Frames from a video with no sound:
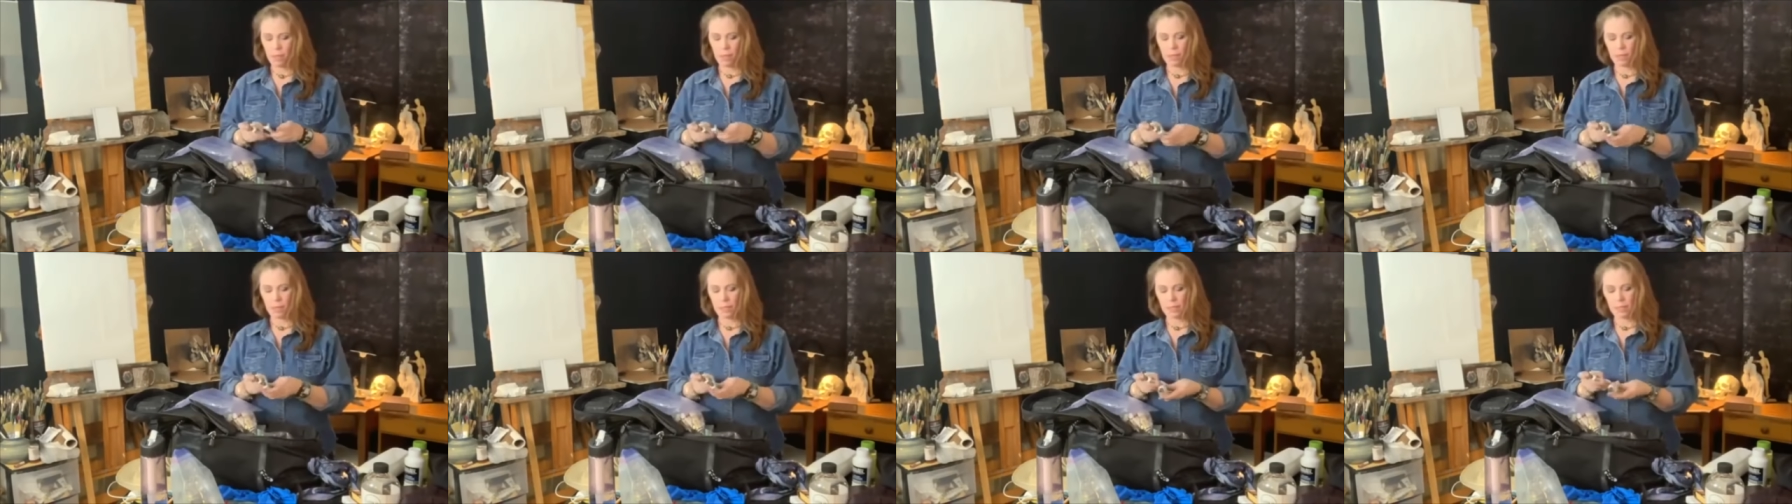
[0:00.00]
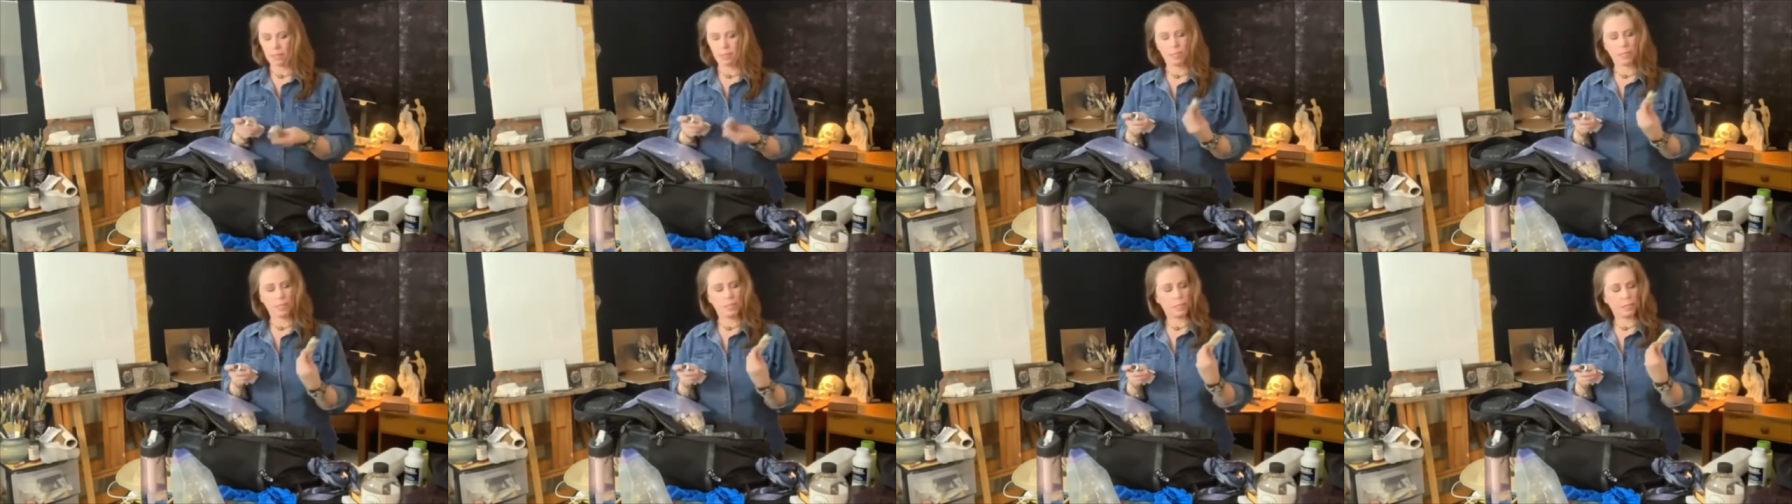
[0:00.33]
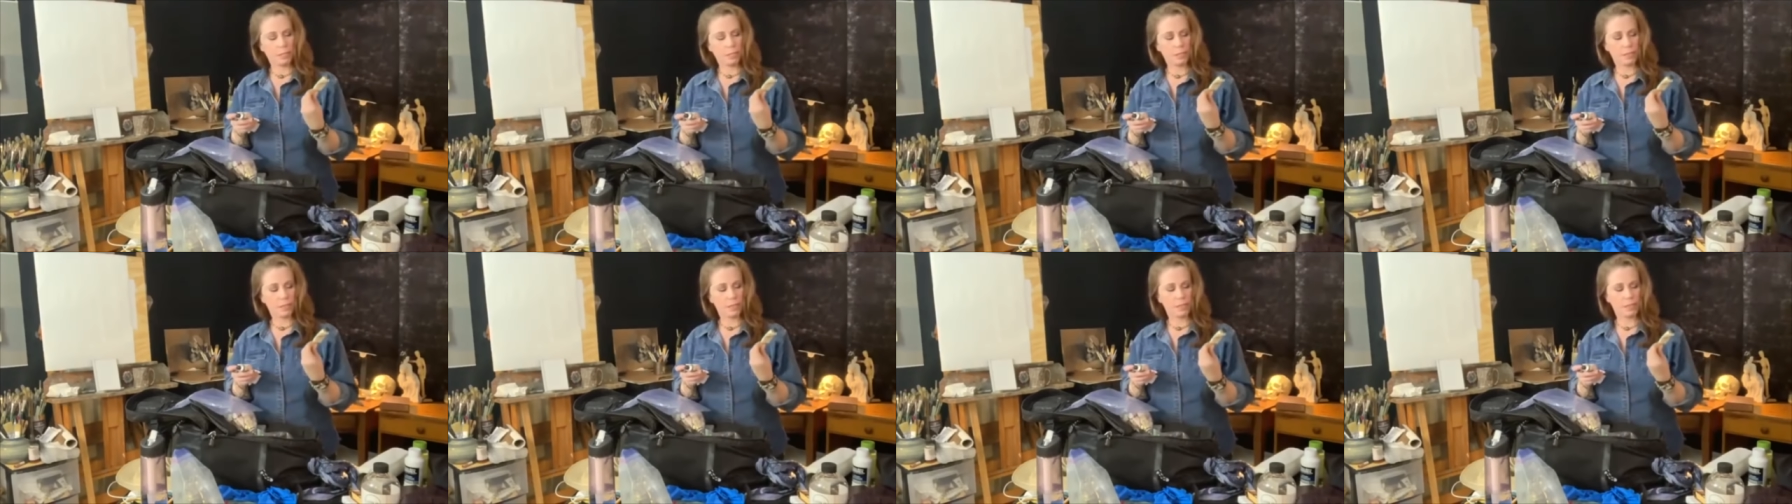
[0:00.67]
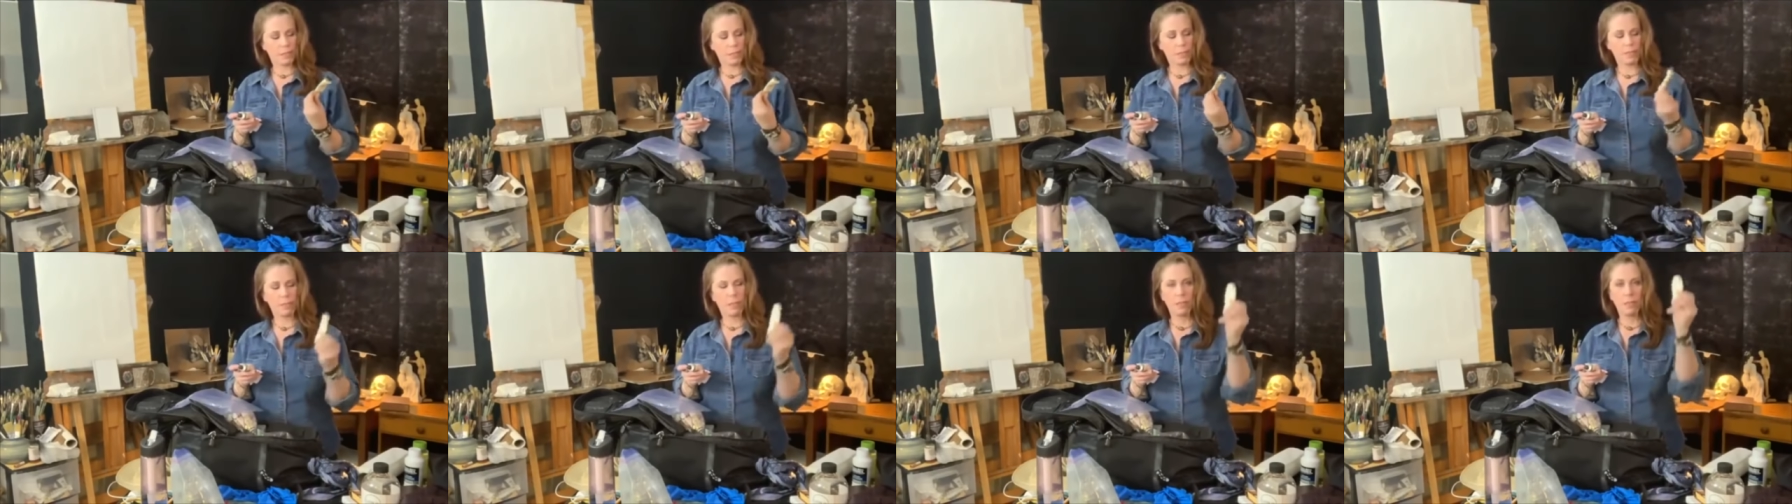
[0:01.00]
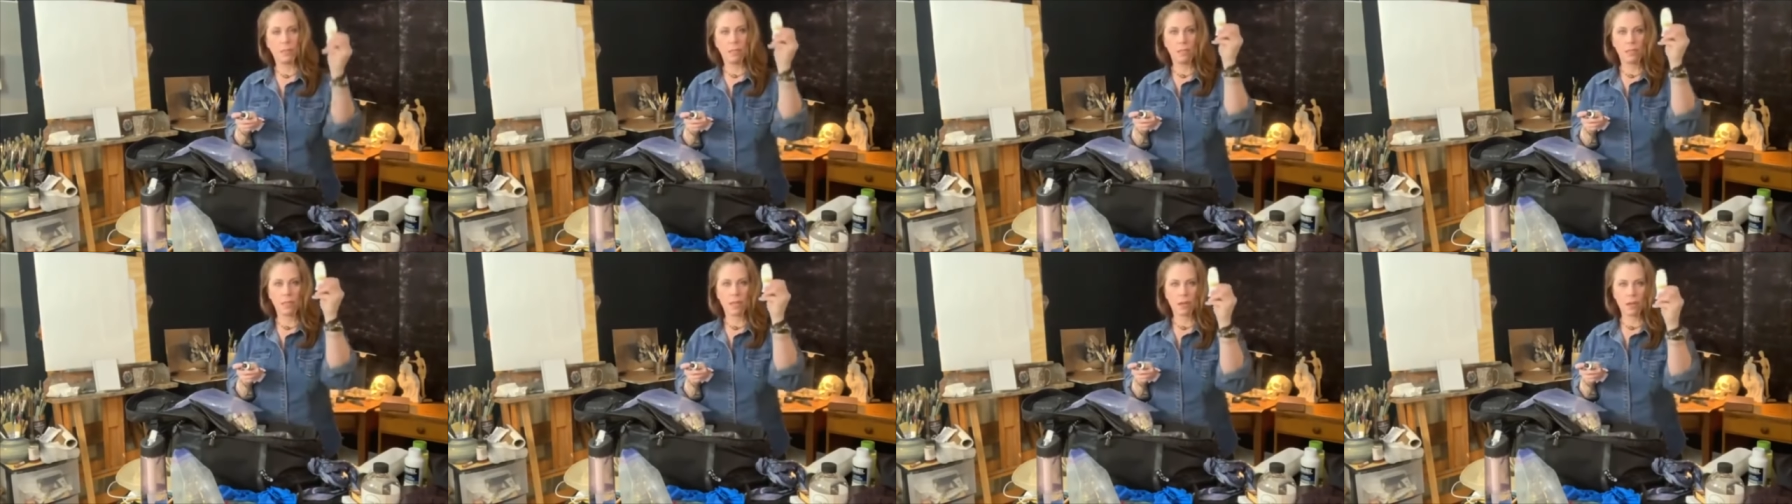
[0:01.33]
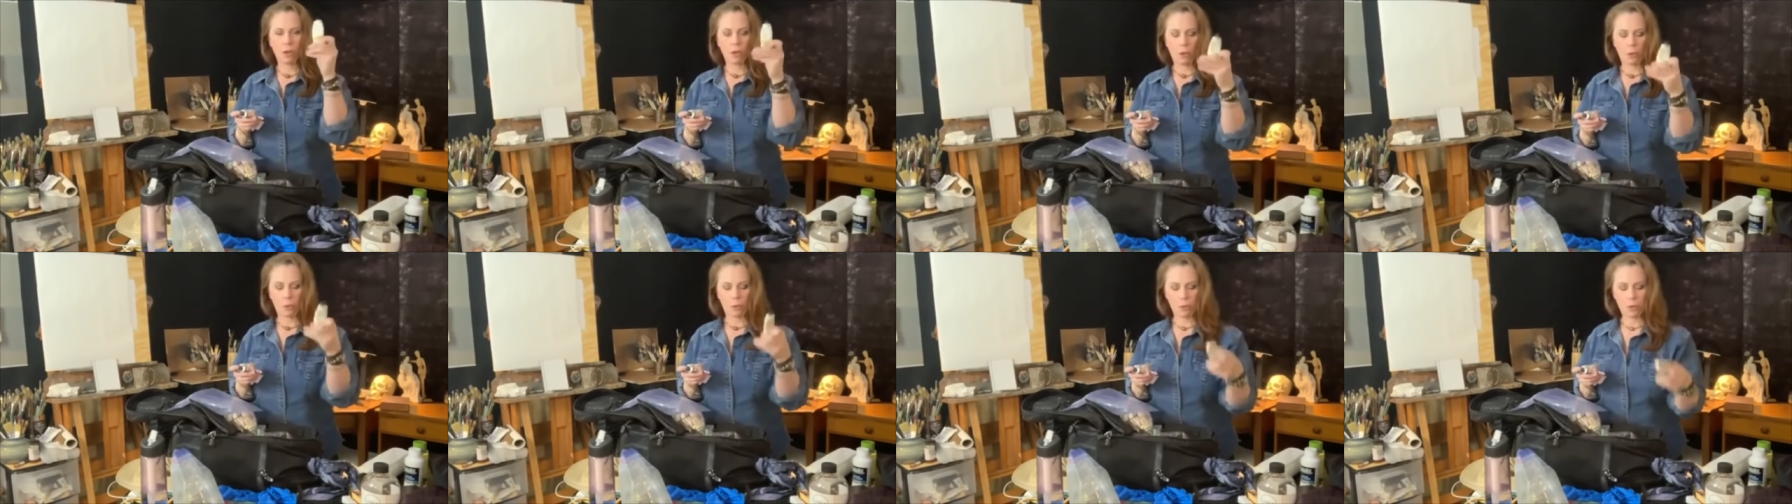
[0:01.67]
this is
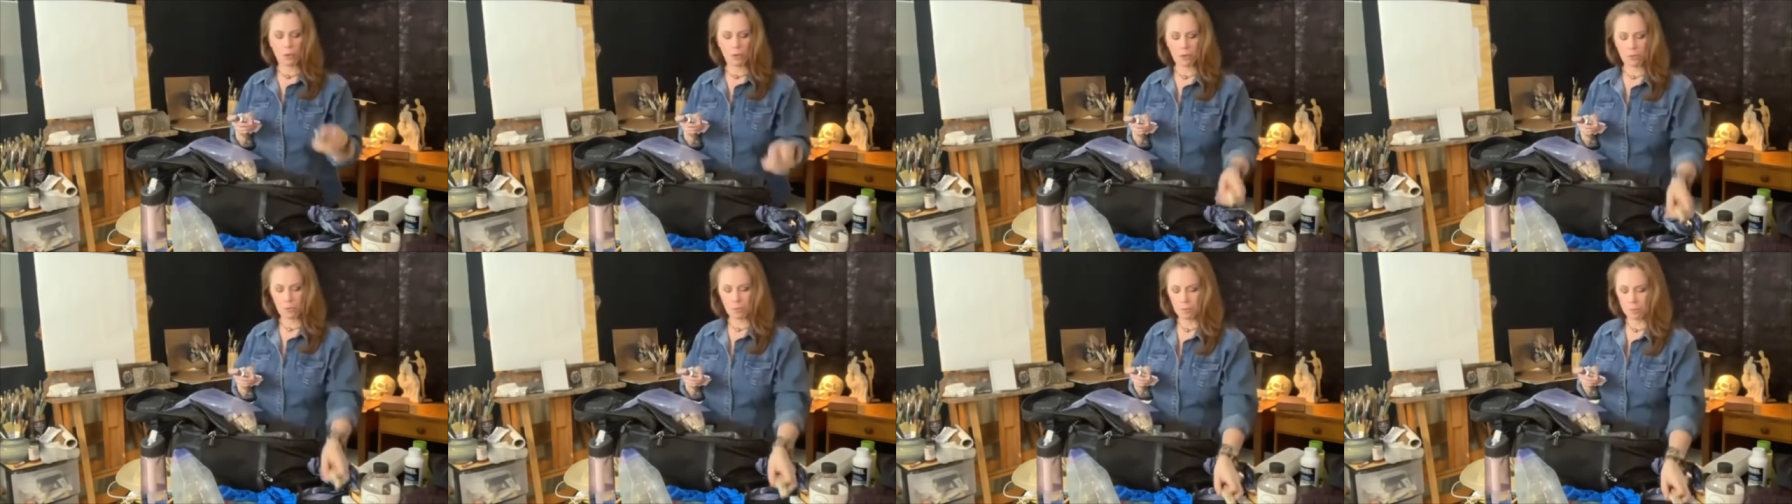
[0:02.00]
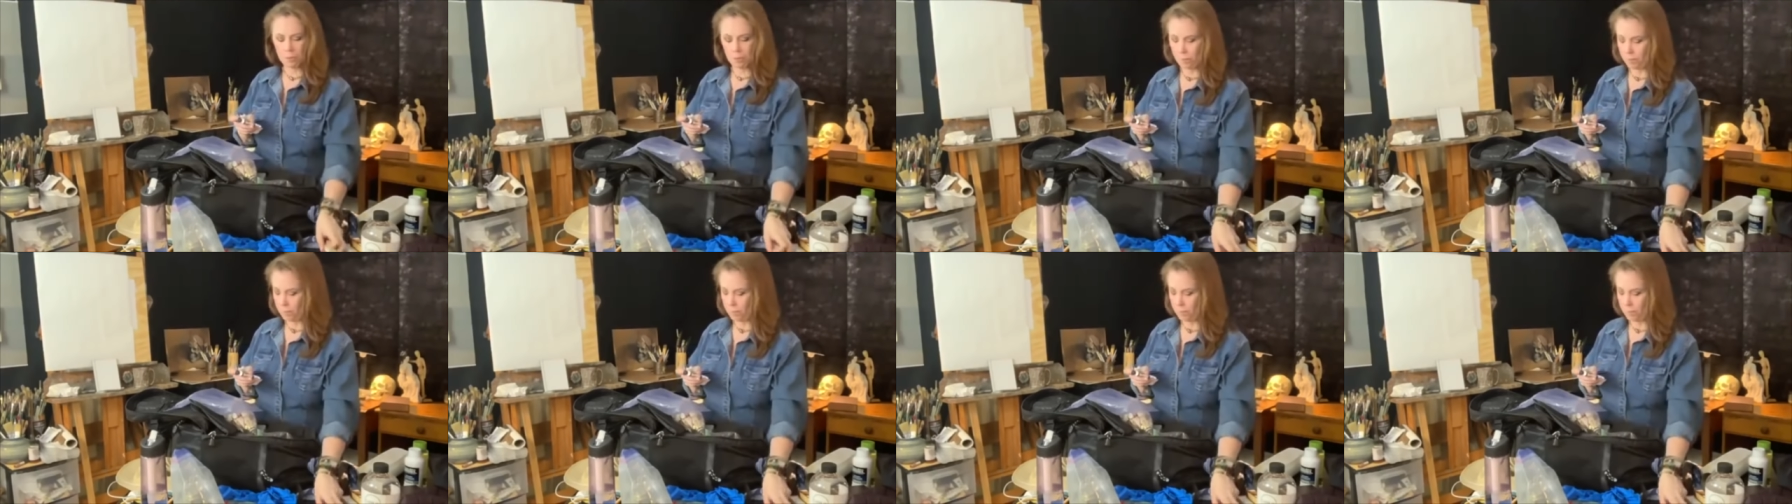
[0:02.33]
Yellow Ochre,